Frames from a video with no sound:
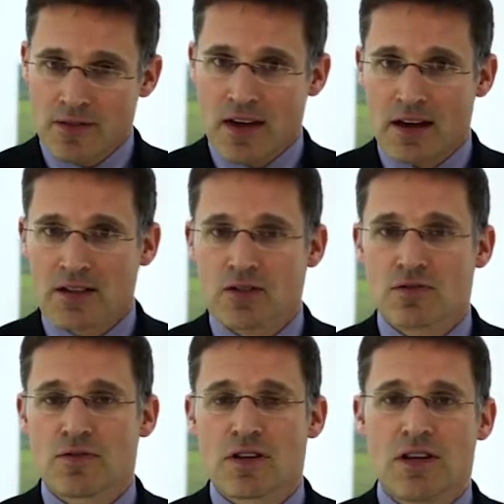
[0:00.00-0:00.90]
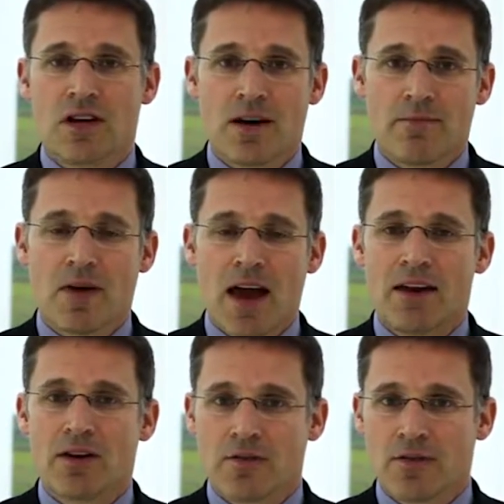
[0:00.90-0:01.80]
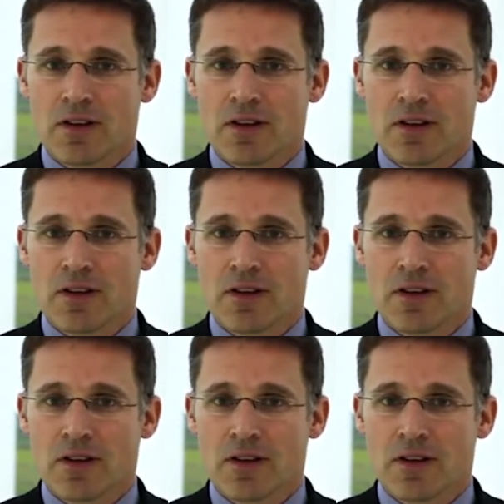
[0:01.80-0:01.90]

thanks to the end of